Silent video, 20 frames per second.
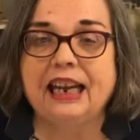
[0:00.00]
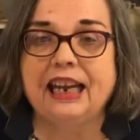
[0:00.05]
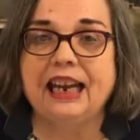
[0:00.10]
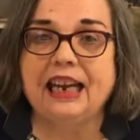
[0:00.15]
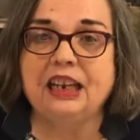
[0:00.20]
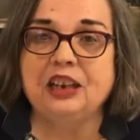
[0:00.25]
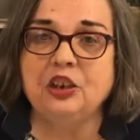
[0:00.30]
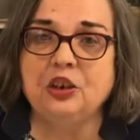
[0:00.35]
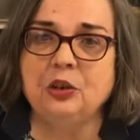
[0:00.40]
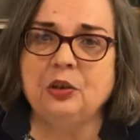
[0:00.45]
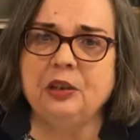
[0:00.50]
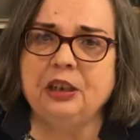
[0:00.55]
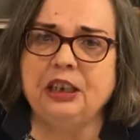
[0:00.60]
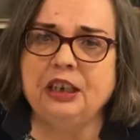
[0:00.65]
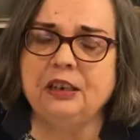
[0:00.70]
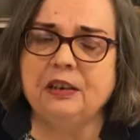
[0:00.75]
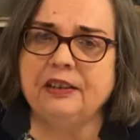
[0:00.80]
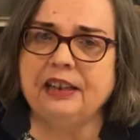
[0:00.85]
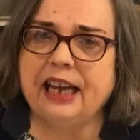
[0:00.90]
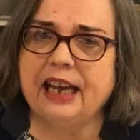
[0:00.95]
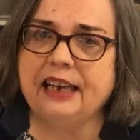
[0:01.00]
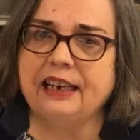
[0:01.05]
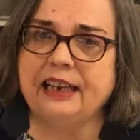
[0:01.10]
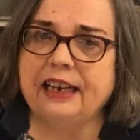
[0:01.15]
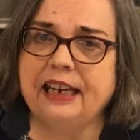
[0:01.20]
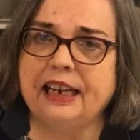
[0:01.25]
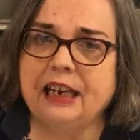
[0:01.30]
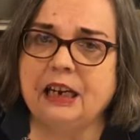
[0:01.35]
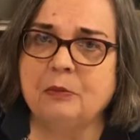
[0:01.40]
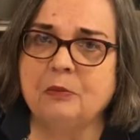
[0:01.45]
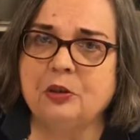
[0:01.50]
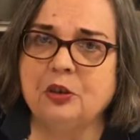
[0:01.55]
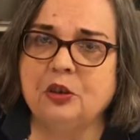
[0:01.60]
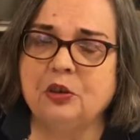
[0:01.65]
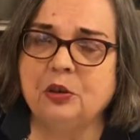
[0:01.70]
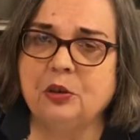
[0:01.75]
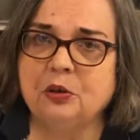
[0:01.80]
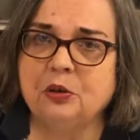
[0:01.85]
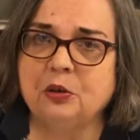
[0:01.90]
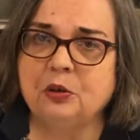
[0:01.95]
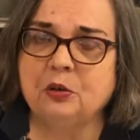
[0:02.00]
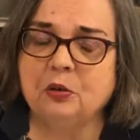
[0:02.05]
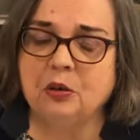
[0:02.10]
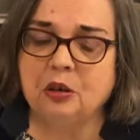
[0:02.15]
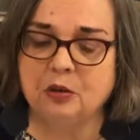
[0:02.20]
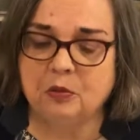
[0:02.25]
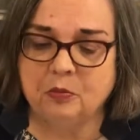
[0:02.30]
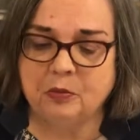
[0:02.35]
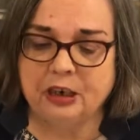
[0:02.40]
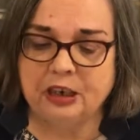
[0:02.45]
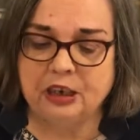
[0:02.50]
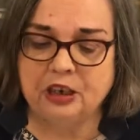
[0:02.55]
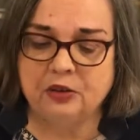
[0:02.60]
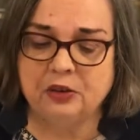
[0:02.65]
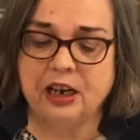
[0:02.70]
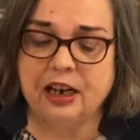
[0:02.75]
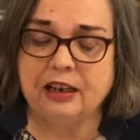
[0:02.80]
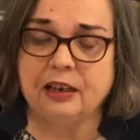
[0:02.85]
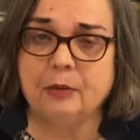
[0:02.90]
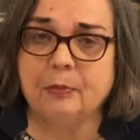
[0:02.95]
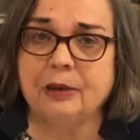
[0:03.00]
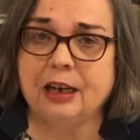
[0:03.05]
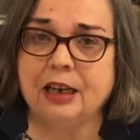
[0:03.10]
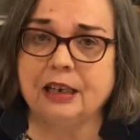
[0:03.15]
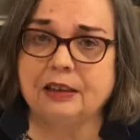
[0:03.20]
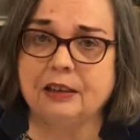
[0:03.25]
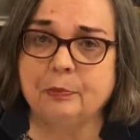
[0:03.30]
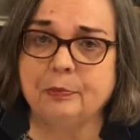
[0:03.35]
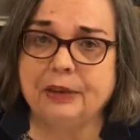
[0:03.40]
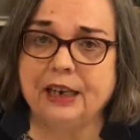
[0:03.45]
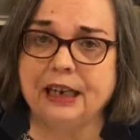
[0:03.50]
and you'll hear that name too when you talk about the